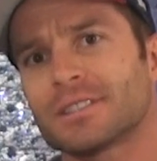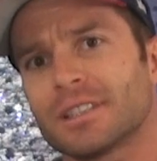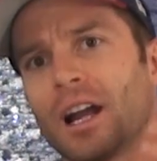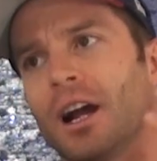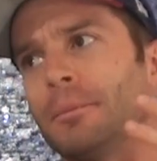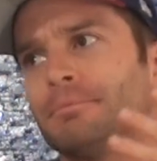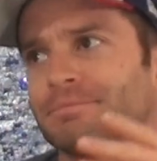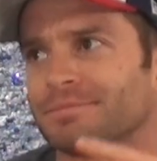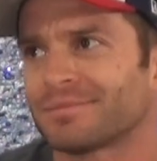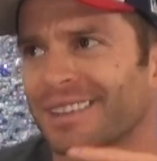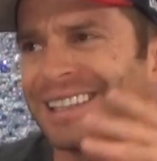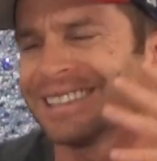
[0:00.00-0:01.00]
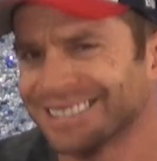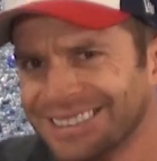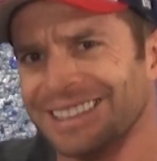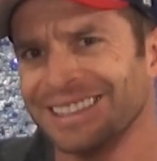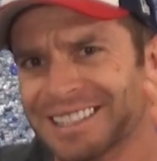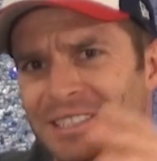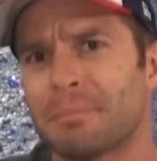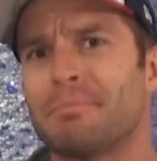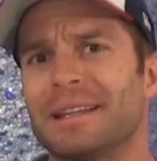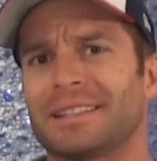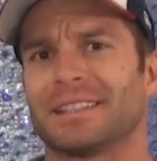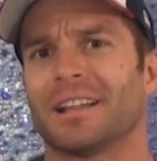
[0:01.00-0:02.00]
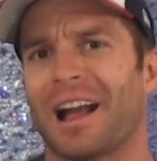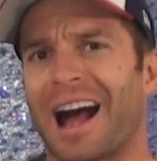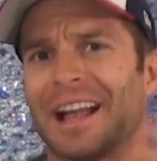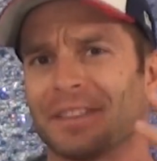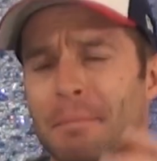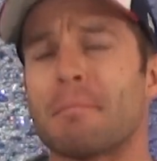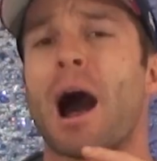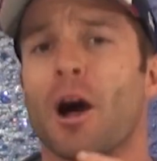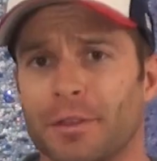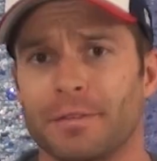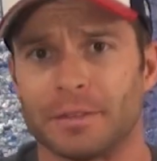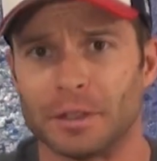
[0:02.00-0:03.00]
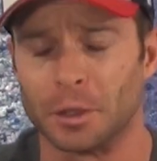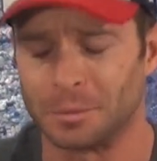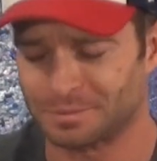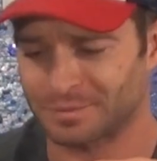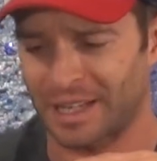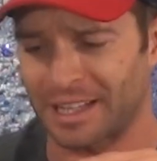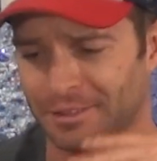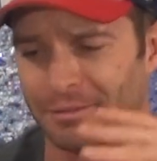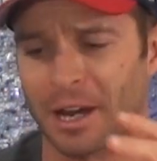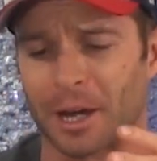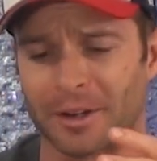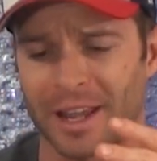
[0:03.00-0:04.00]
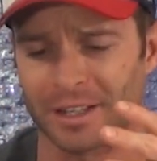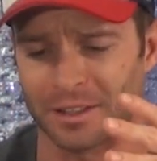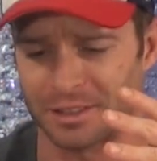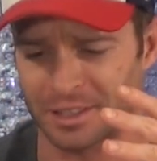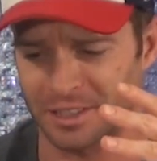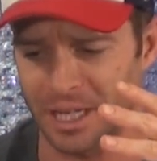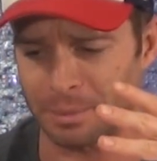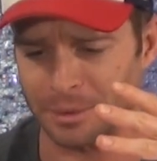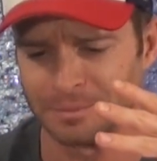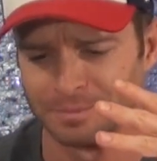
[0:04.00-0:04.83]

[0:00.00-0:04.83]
a bit on the mouthfeel at the very end of the sip.